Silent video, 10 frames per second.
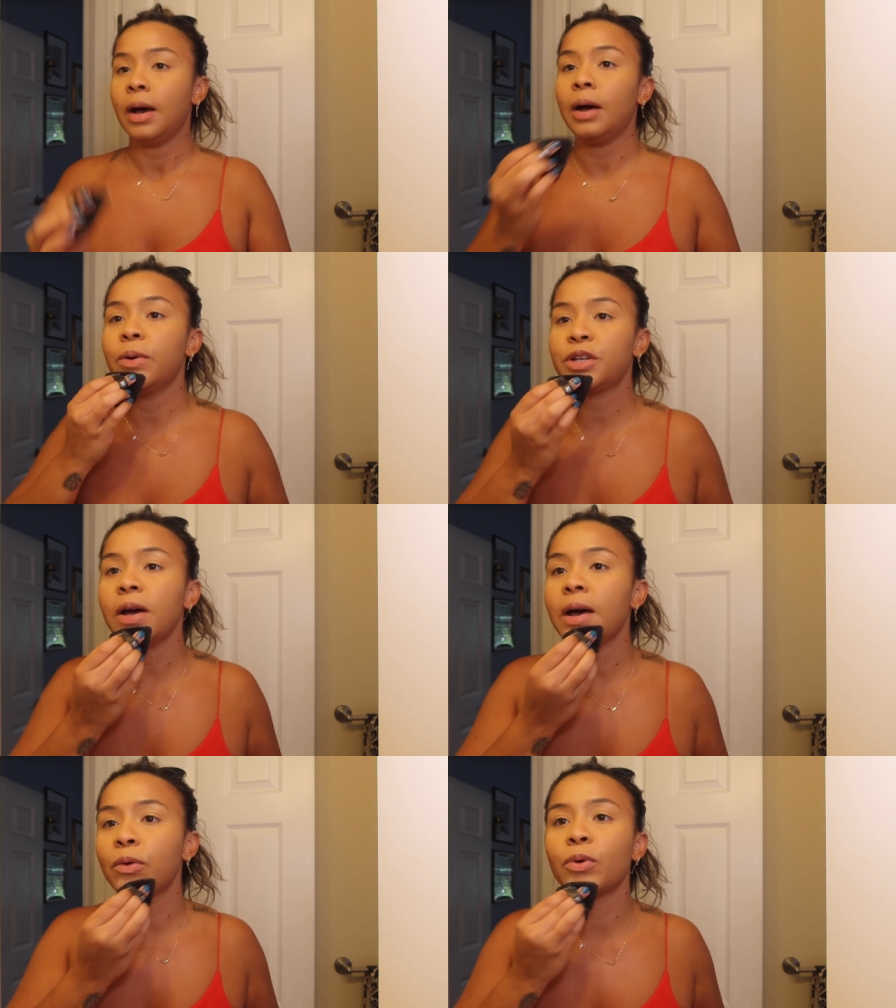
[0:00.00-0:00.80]
I wish
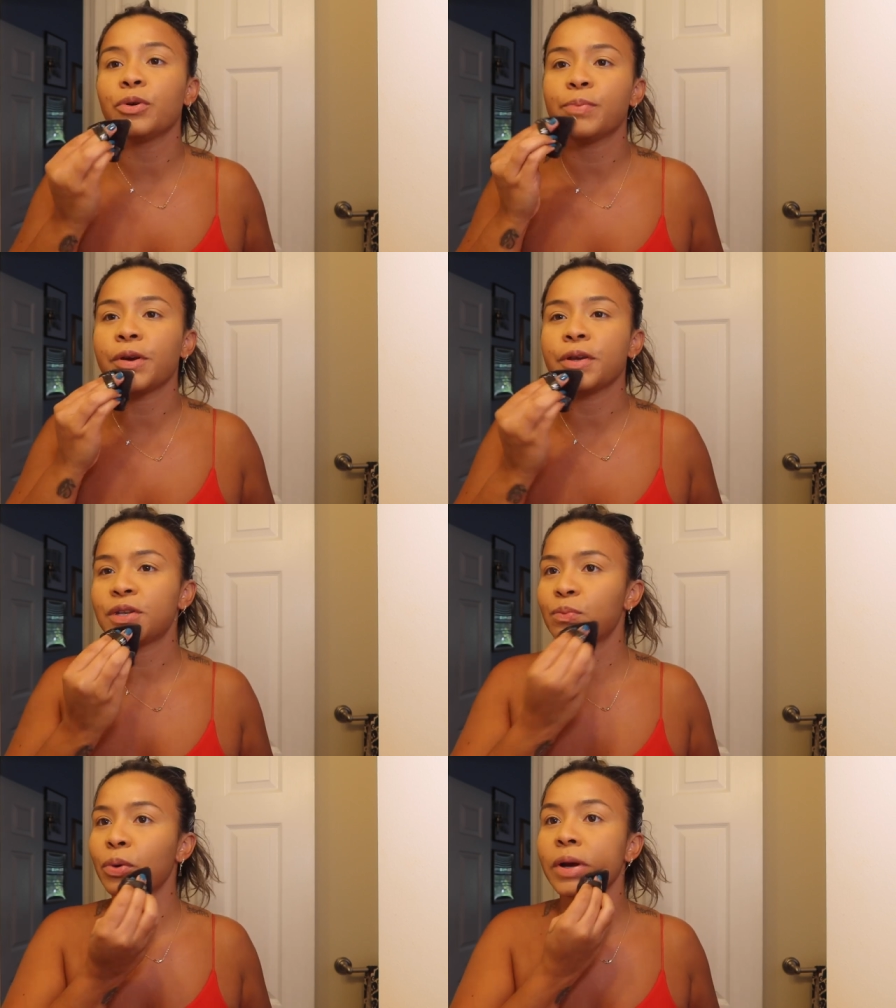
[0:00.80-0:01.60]
I had rosemary
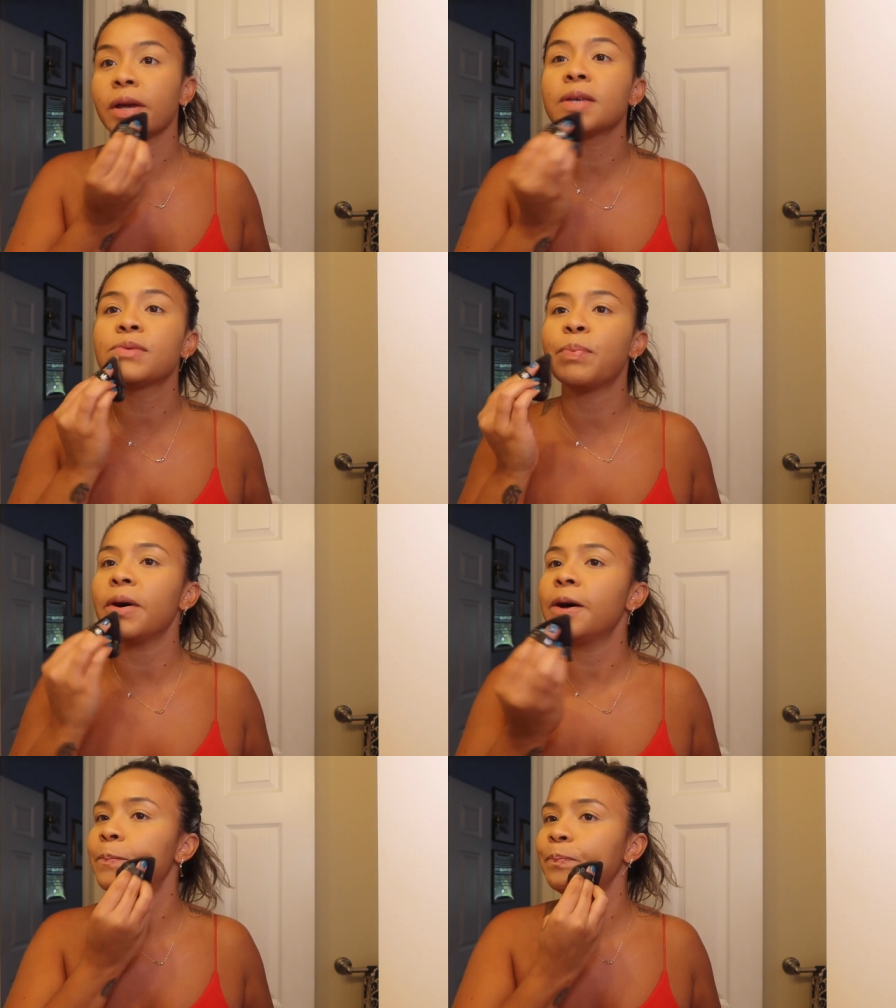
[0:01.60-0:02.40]
sprigs,
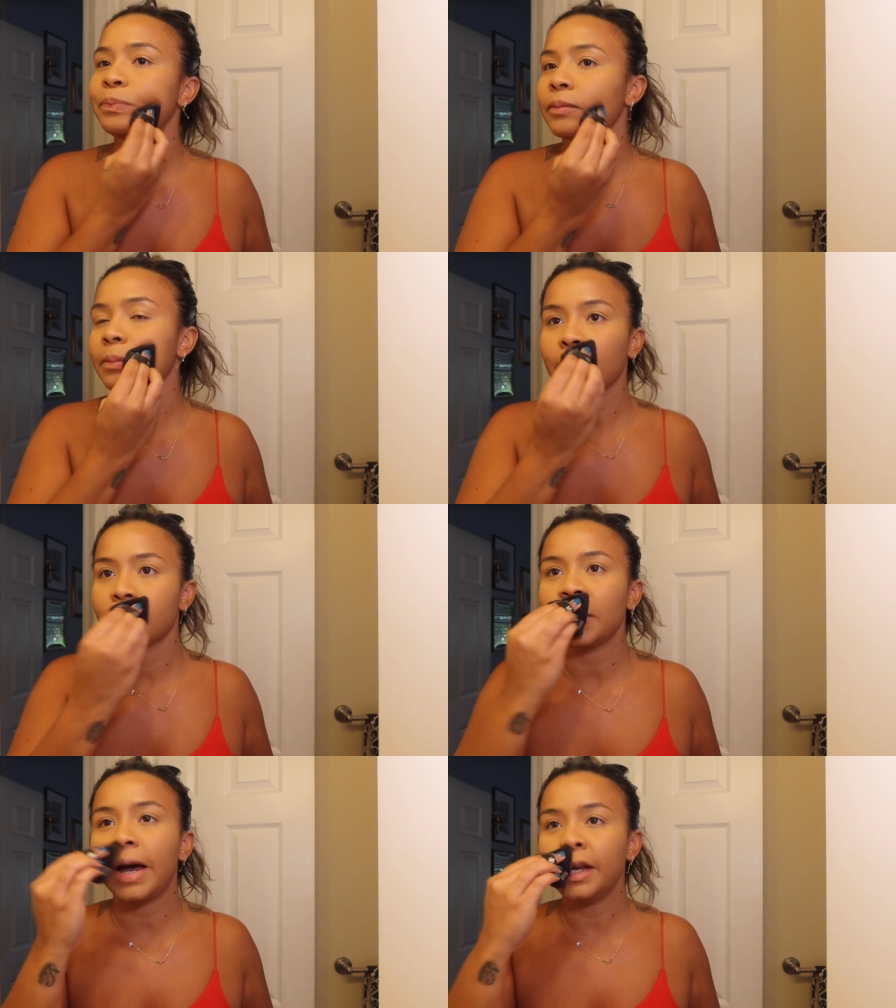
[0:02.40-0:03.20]
but
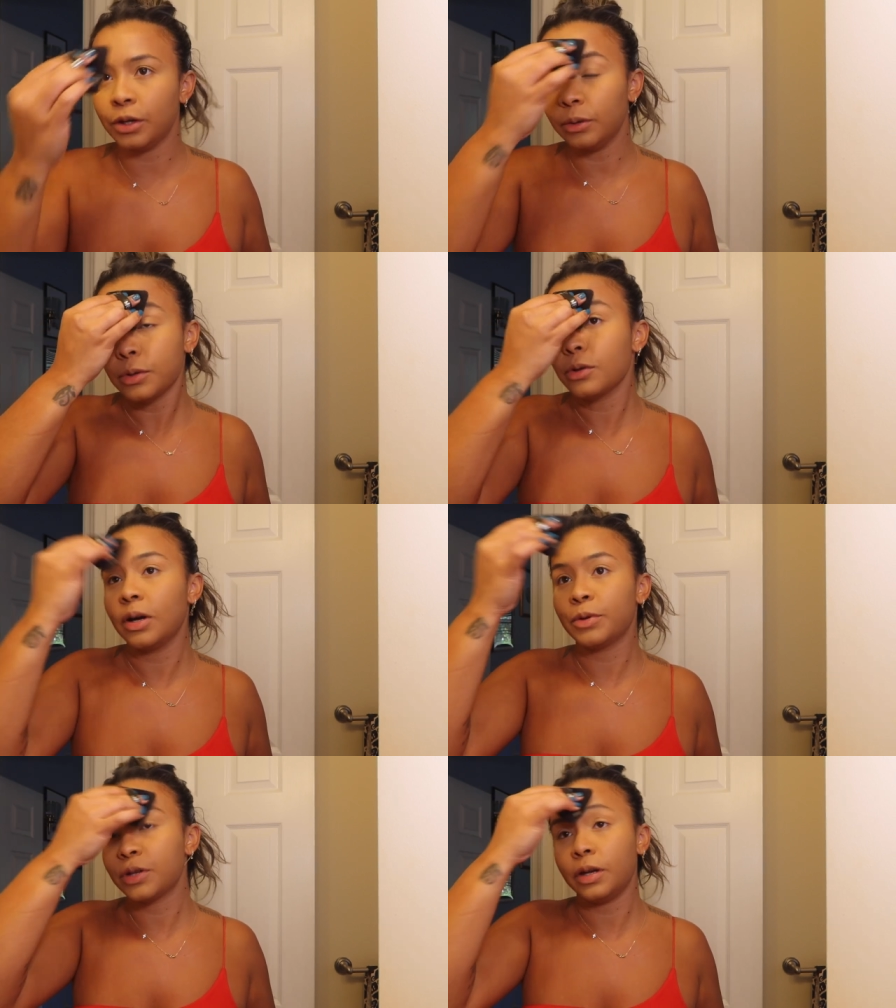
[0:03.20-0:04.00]
I don't, so
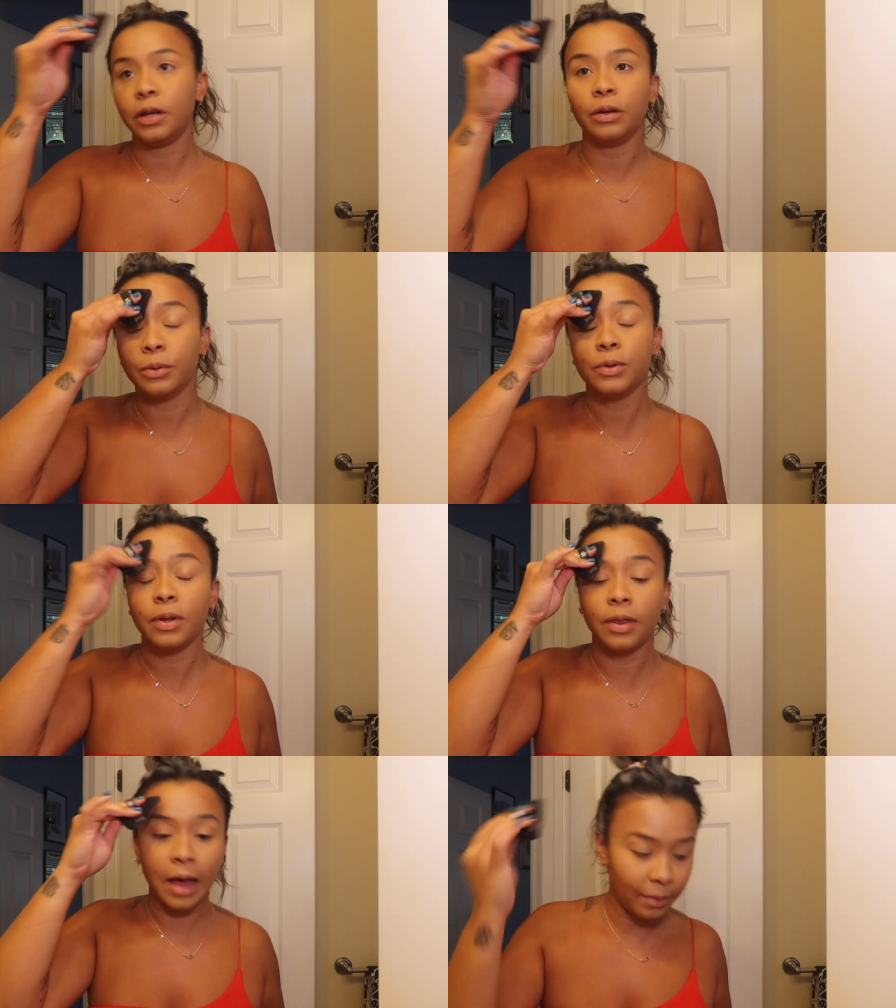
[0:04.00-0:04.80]
I'm just gonna use
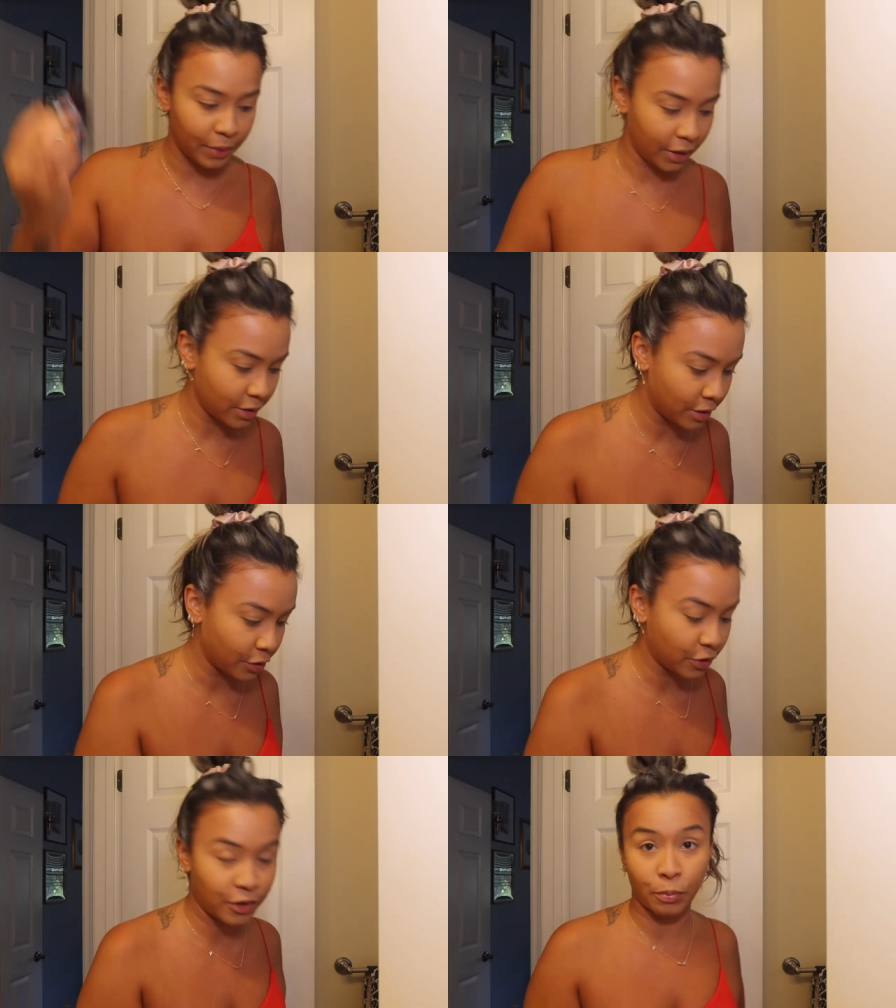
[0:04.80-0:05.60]
that because
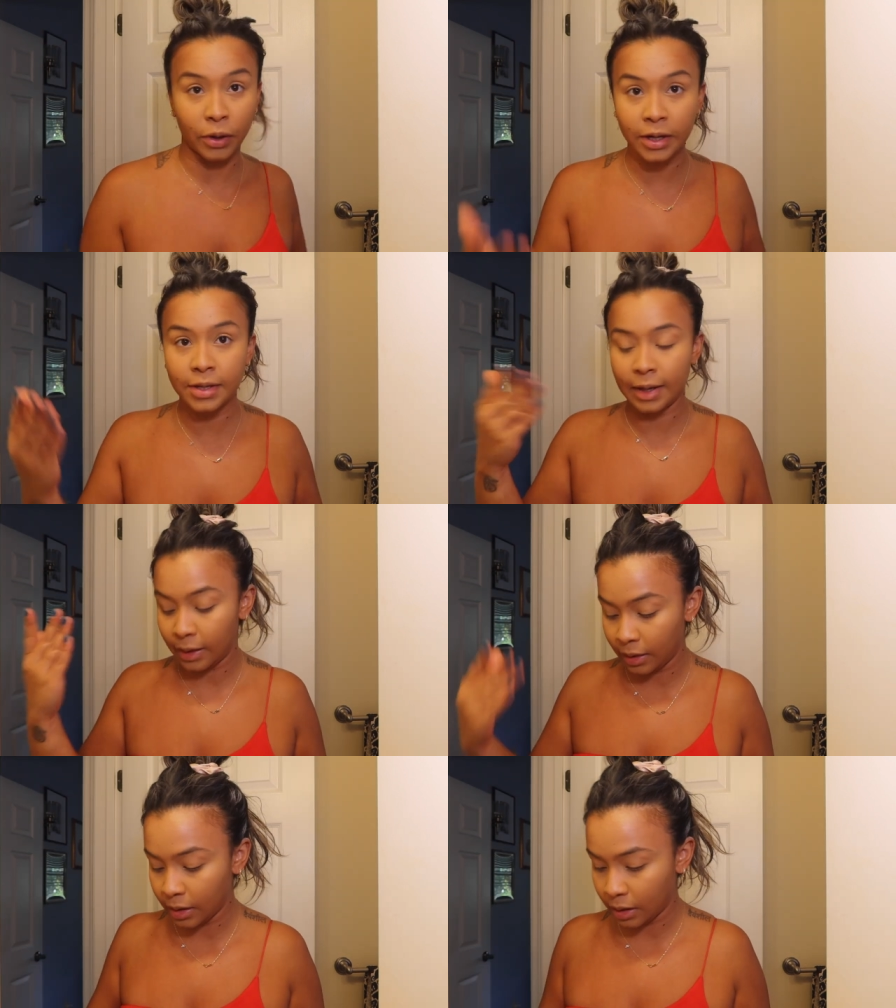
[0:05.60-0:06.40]
there's sprigs
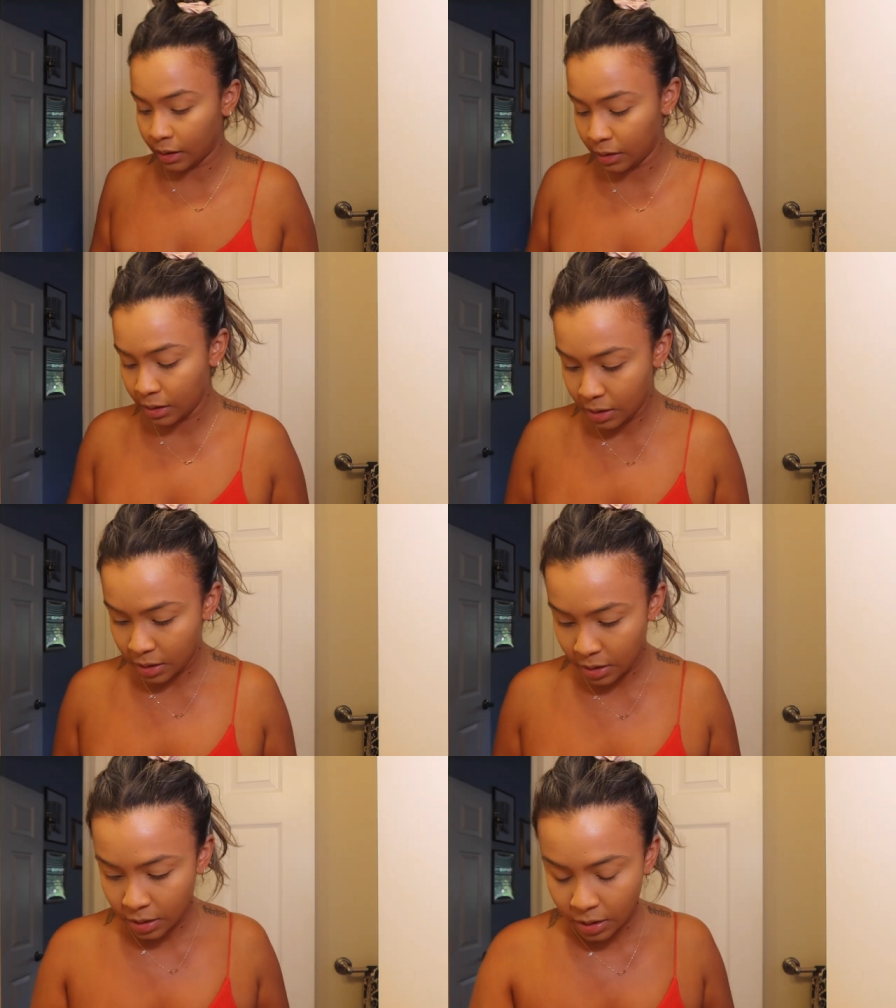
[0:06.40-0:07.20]
in the
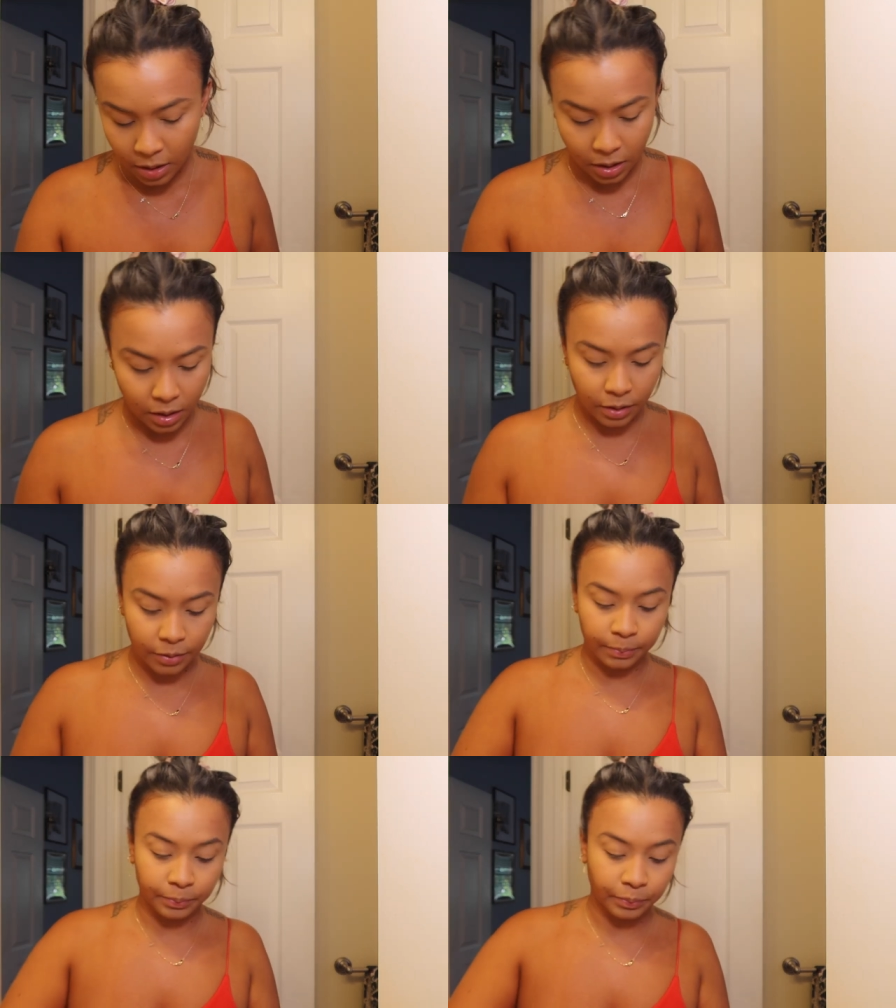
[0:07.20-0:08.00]

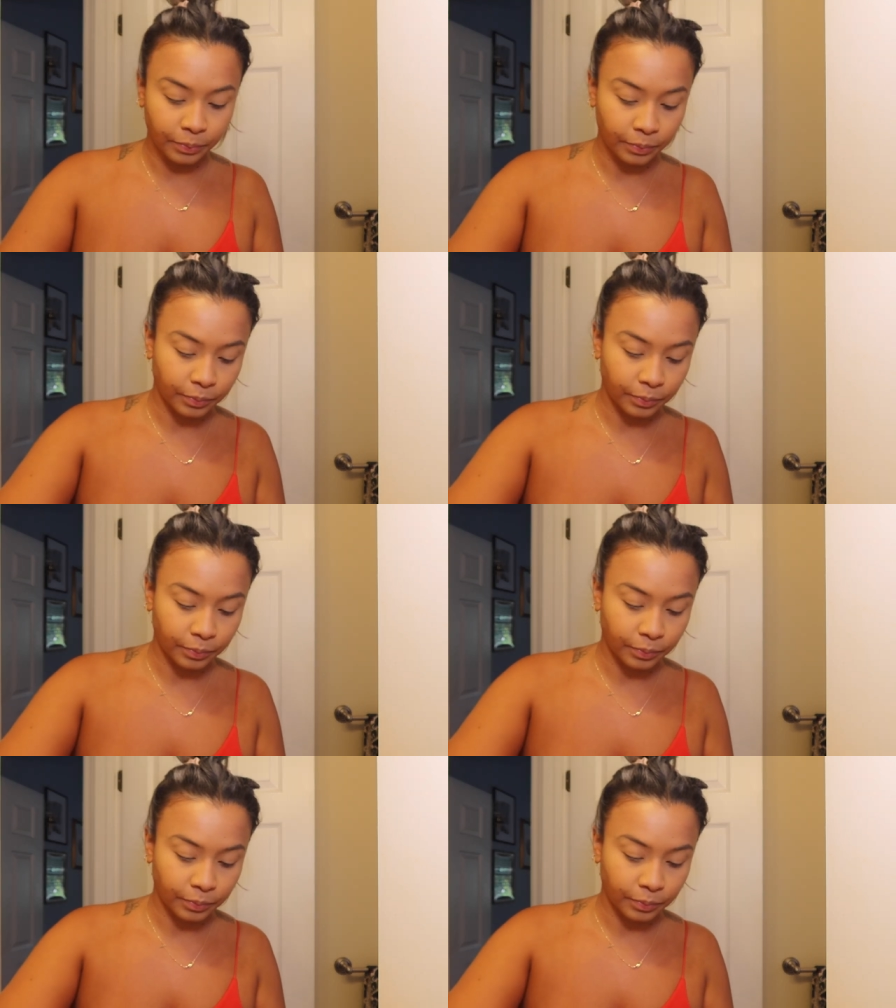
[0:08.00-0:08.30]
um,